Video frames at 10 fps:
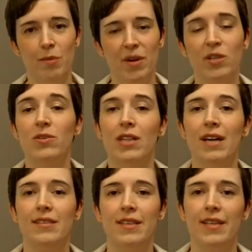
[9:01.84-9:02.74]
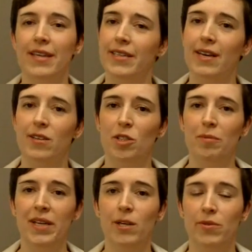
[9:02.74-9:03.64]
By utilizing the Intelligent
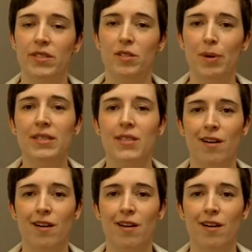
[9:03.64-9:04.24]
Mini with dispense